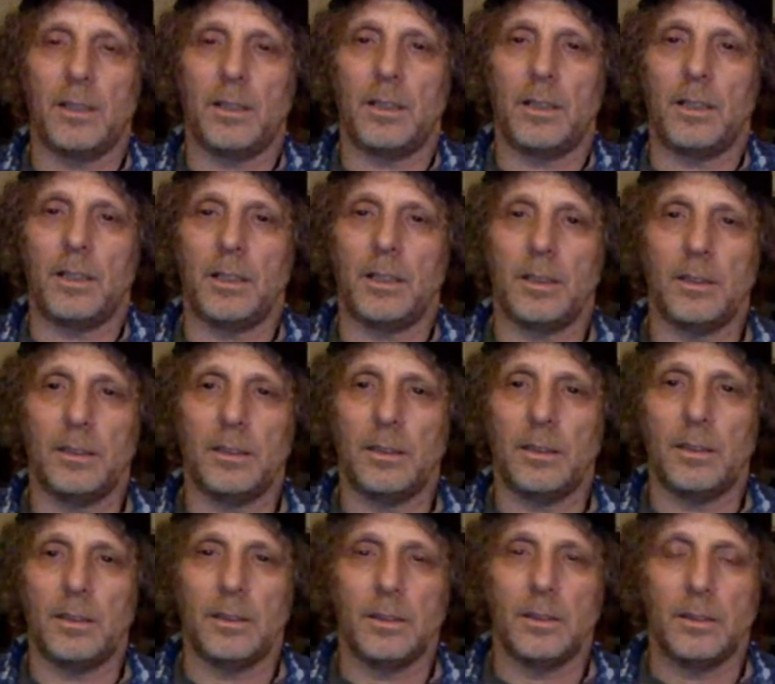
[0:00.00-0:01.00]
on
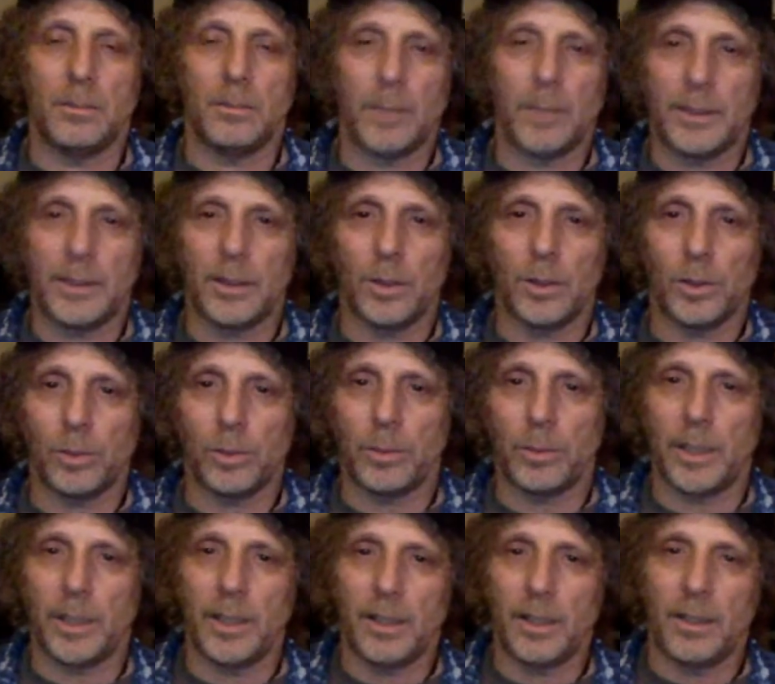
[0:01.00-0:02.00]
my social
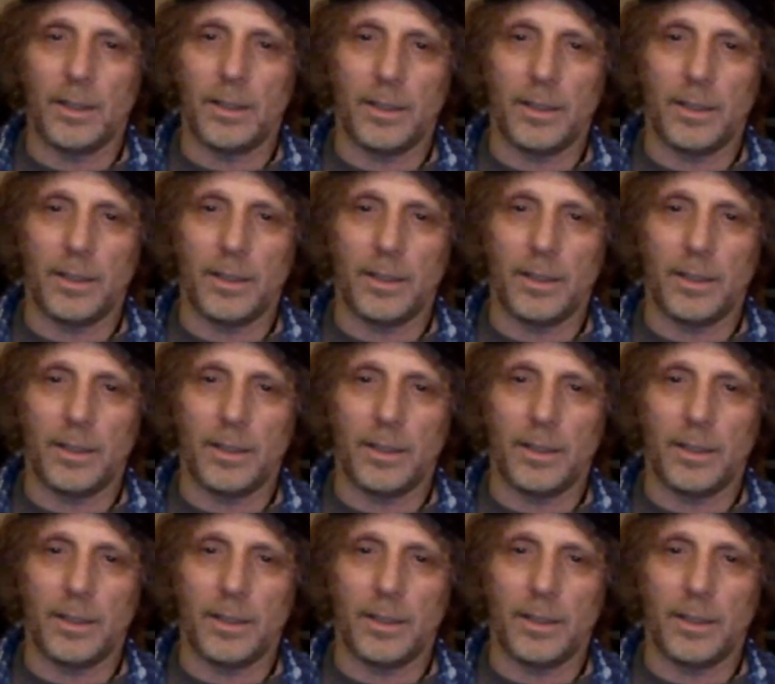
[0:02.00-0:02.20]
media.